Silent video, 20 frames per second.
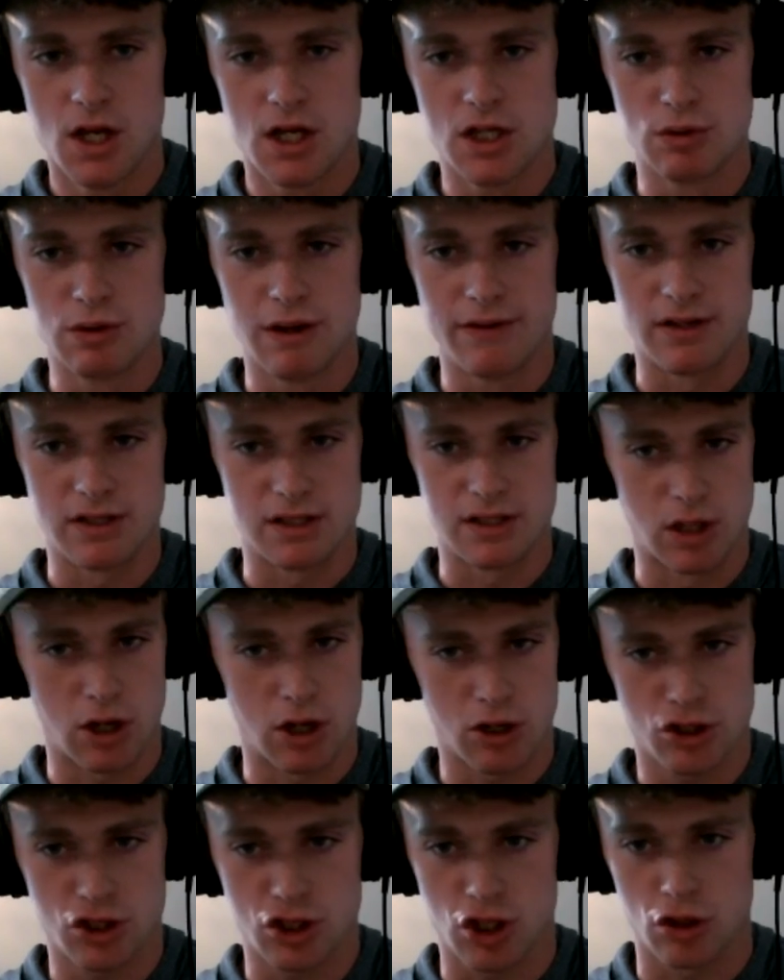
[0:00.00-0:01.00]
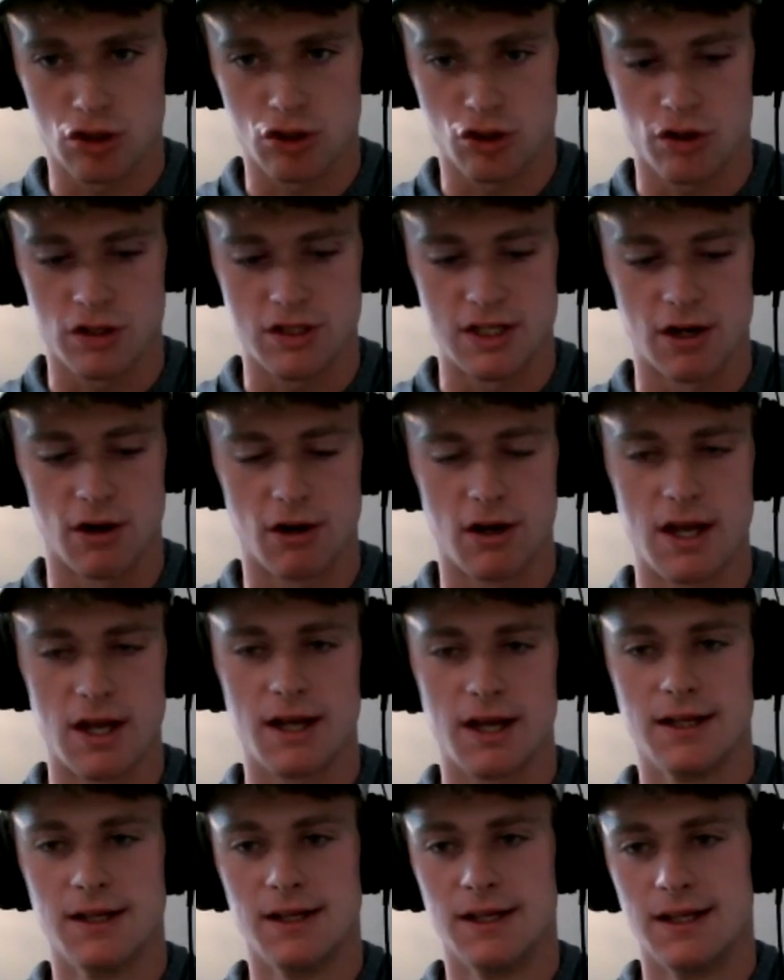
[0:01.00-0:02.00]
So we have this large search
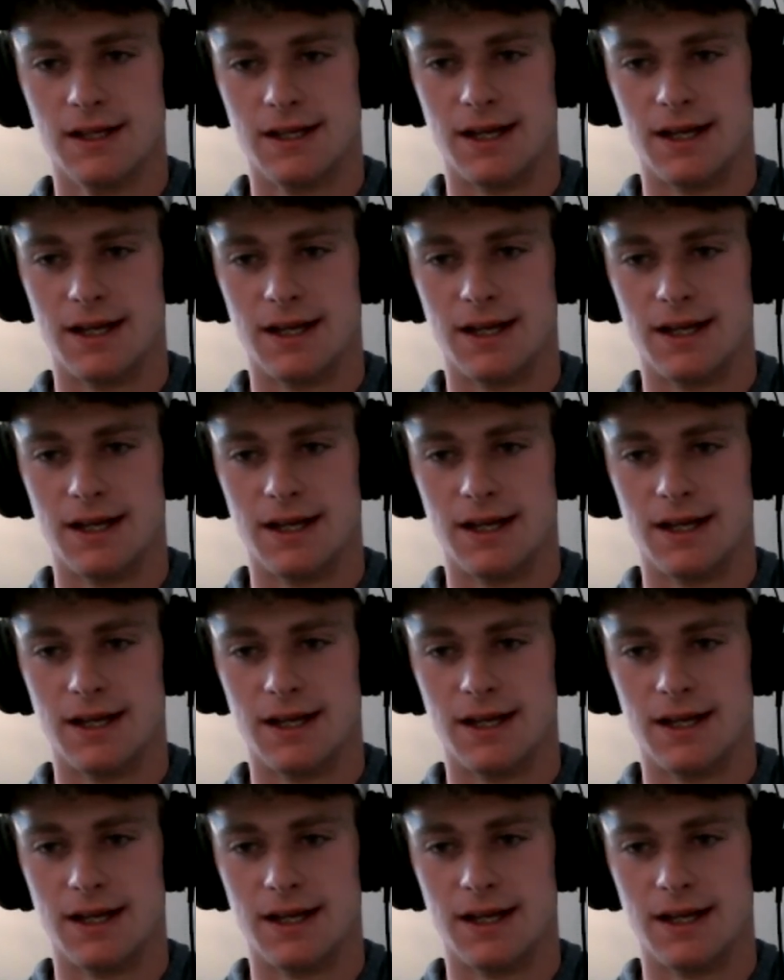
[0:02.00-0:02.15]
criteria.